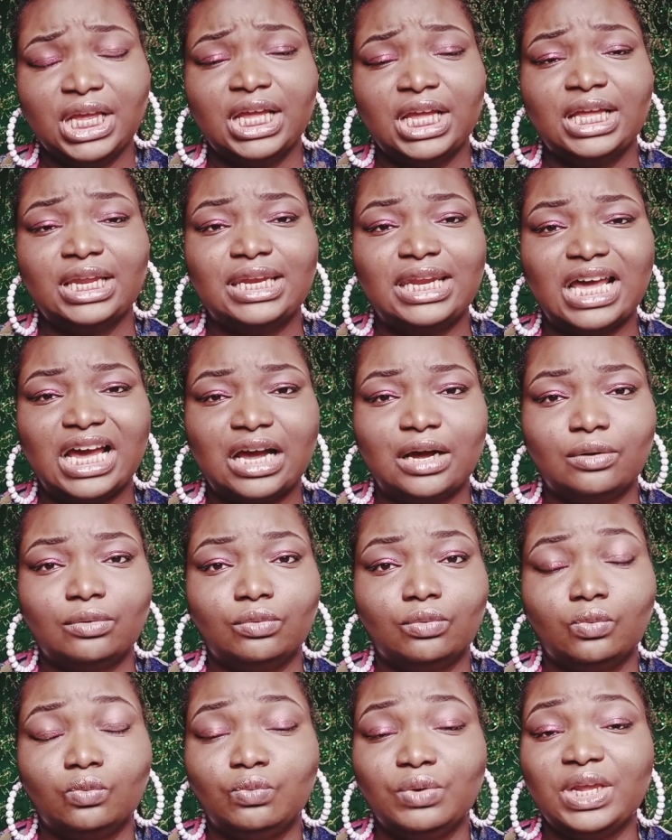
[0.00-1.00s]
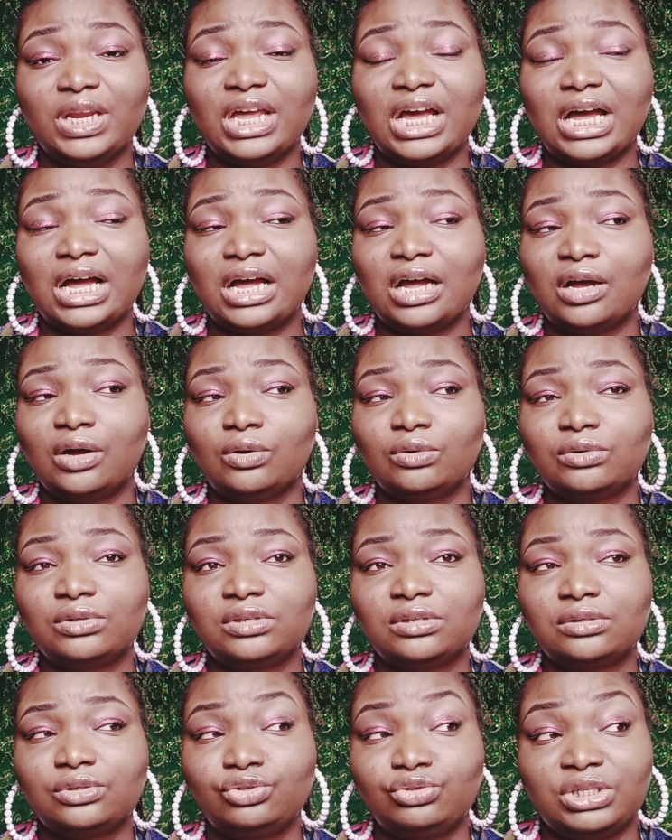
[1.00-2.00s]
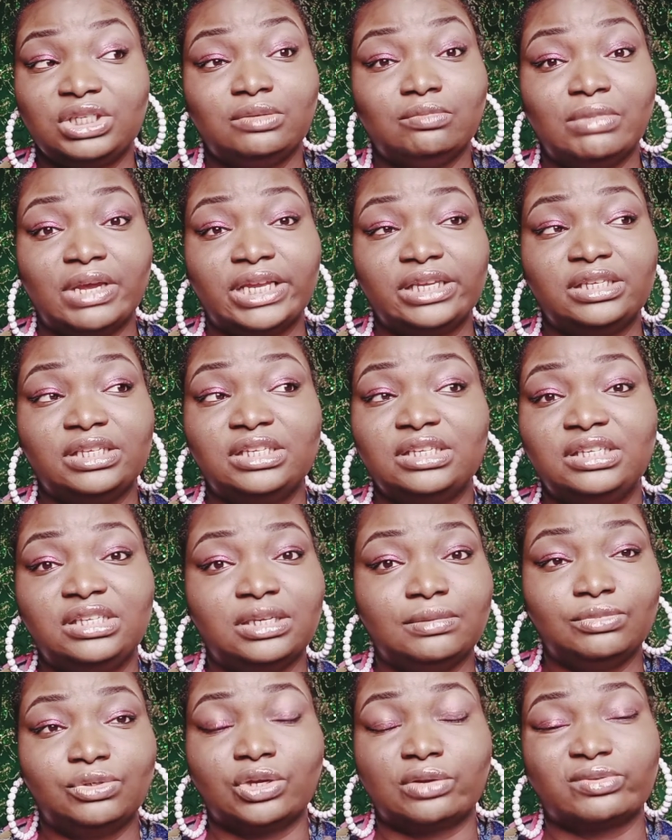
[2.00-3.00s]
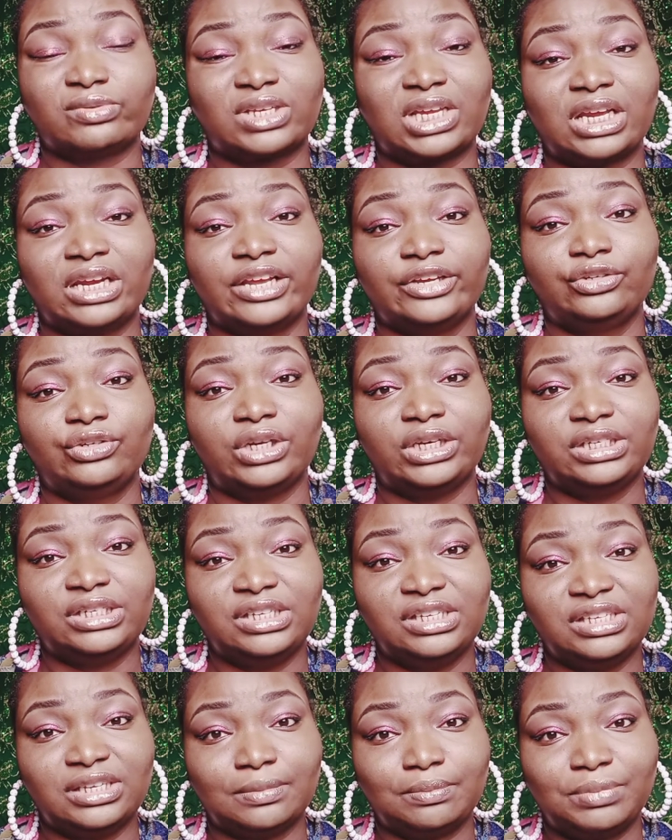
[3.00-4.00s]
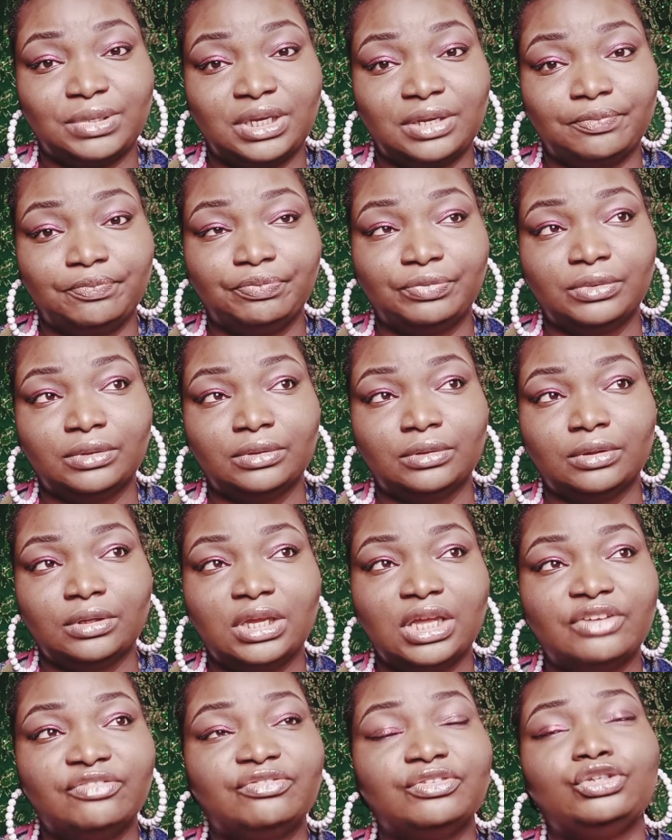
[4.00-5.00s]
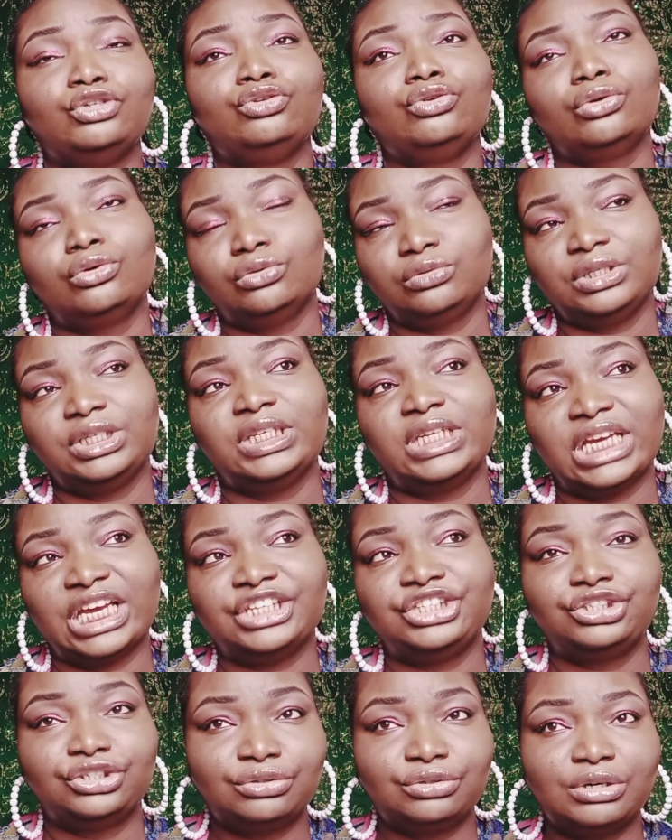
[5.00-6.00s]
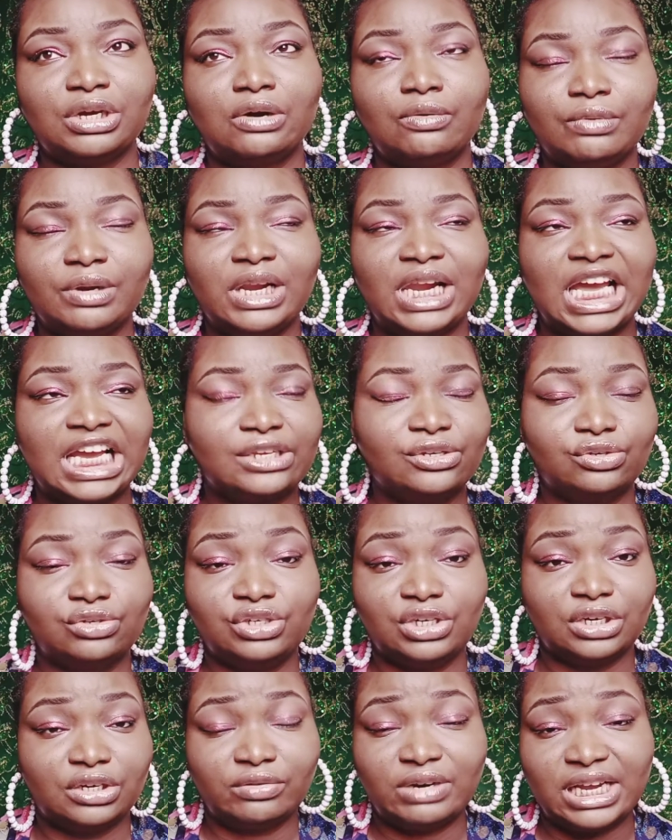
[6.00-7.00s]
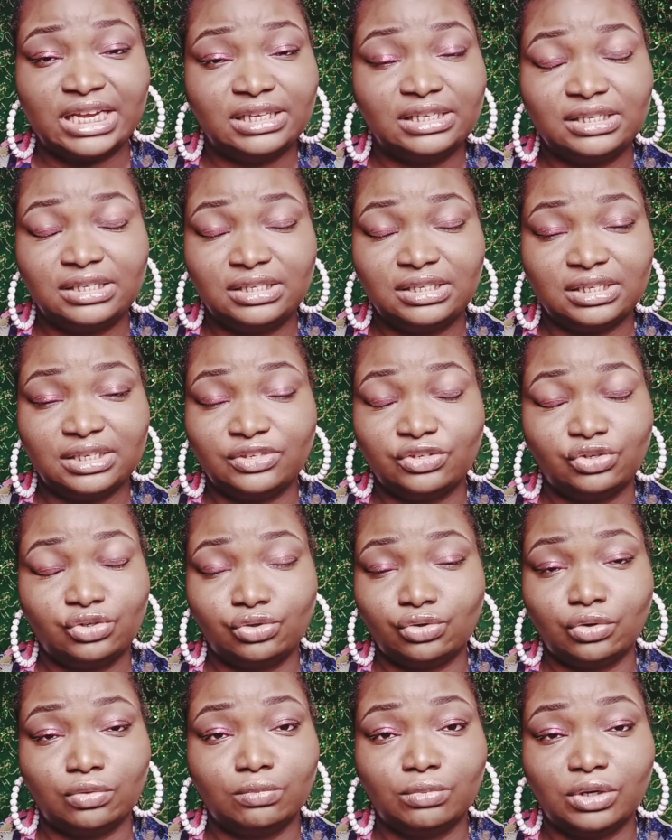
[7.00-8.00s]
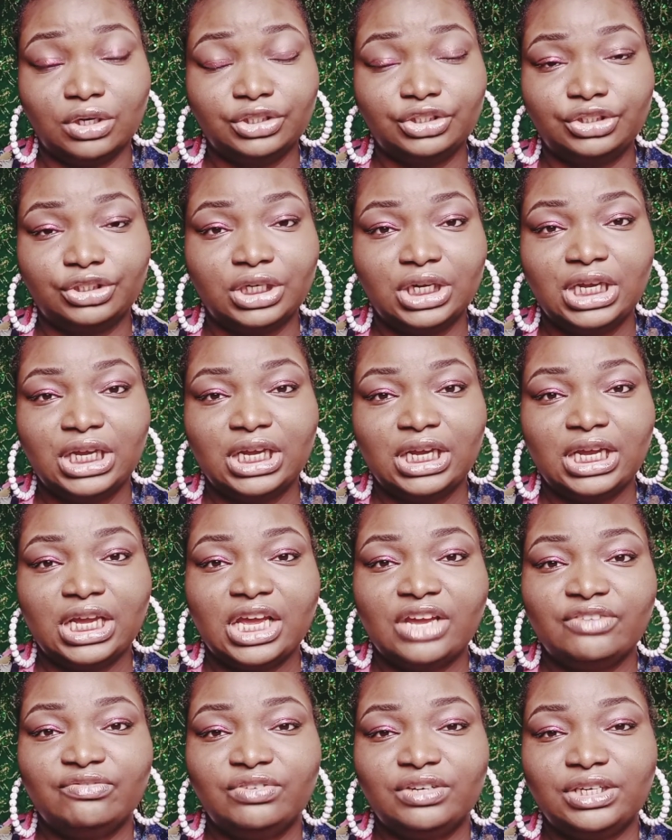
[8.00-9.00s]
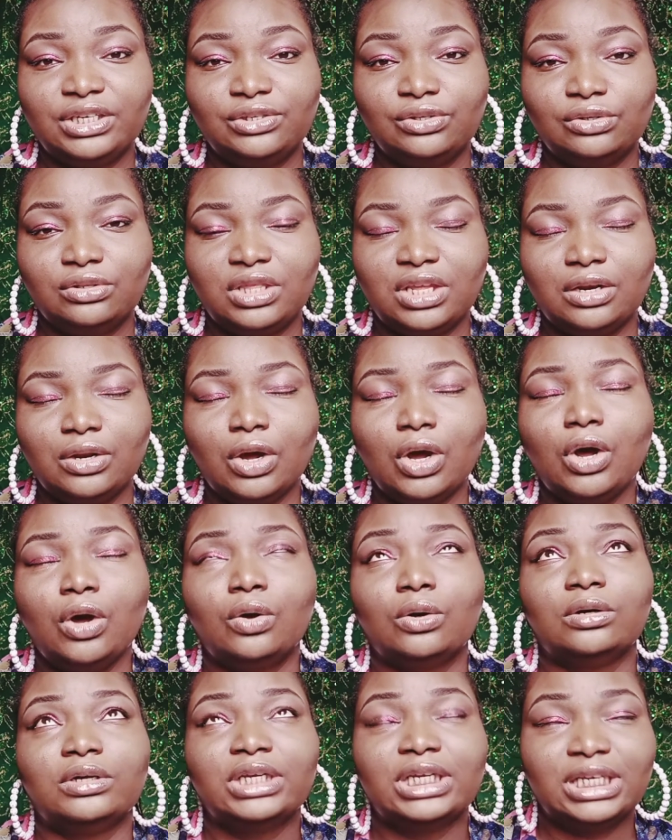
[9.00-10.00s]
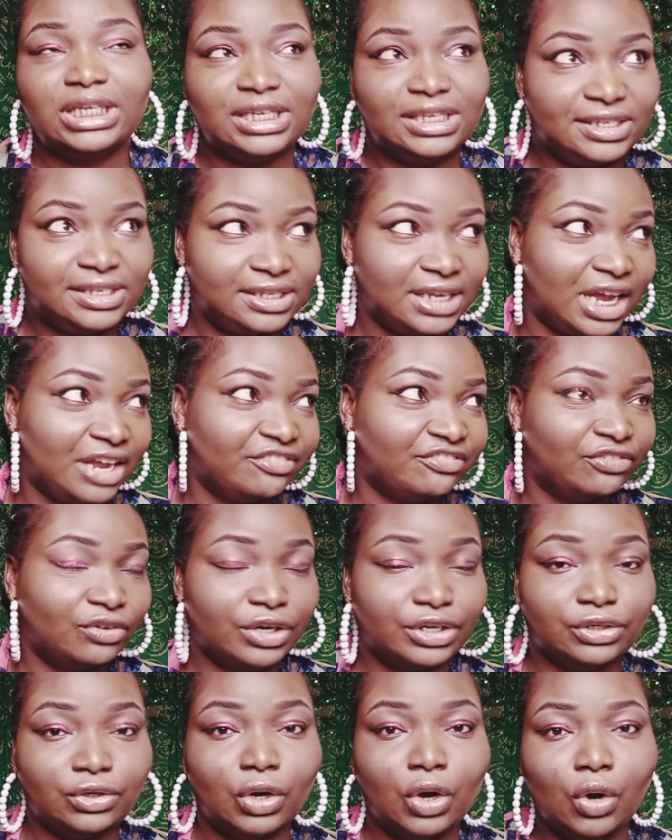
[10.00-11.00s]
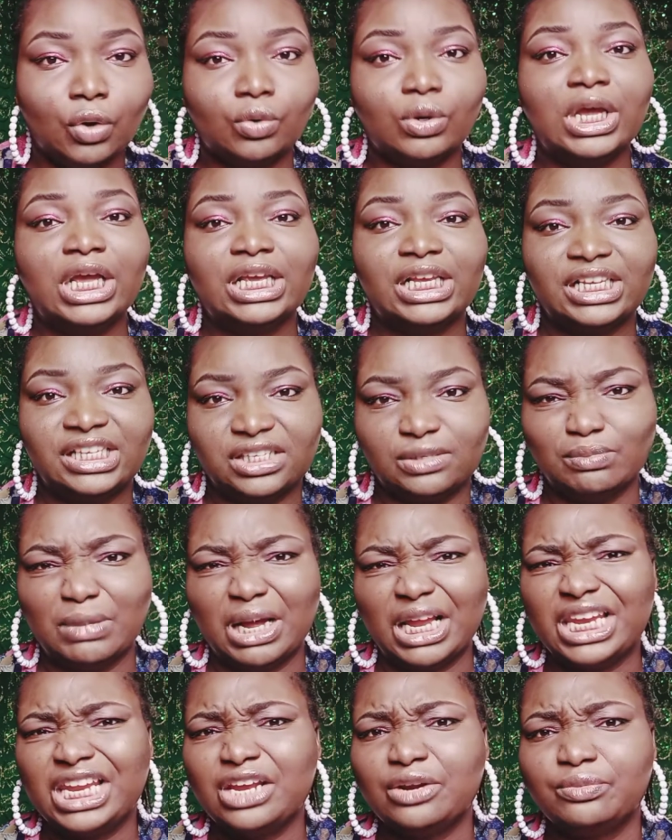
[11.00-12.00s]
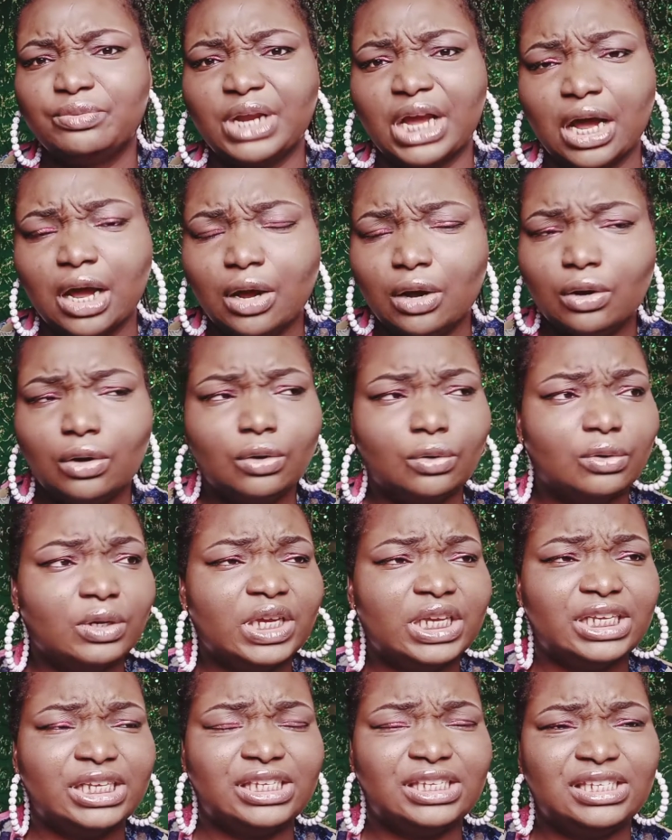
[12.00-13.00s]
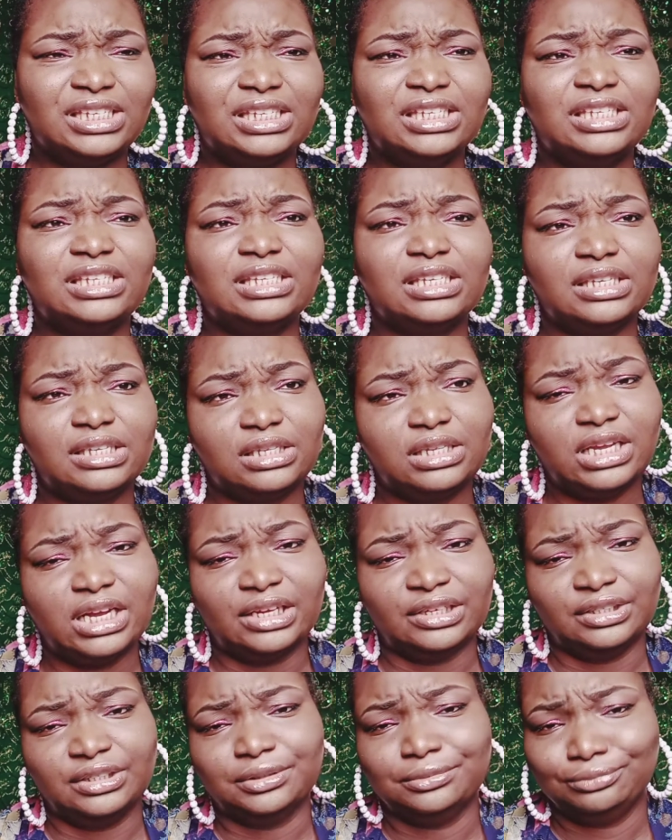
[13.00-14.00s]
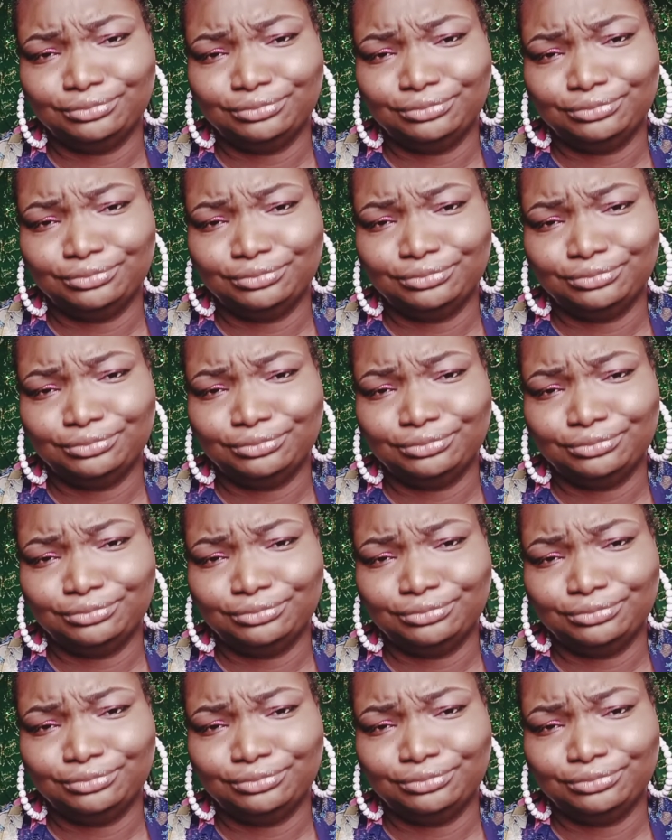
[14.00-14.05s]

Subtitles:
Now, without treatment, these symptoms can actually disappear. If you know, in Nigeria, we like to generalize things so much. Every little thing, oh, it's typhoid, oh, it's malaria, oh, is this, is that.